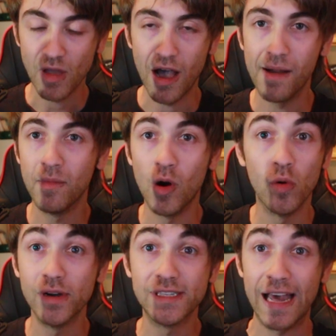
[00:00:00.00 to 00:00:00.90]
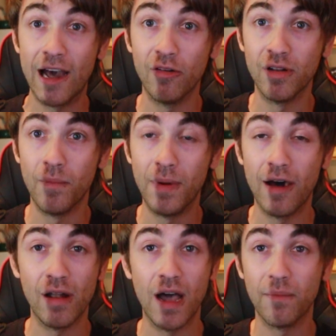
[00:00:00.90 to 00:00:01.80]
I'm always out and
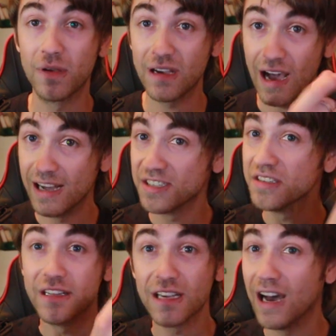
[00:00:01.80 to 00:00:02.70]
about. I'm constantly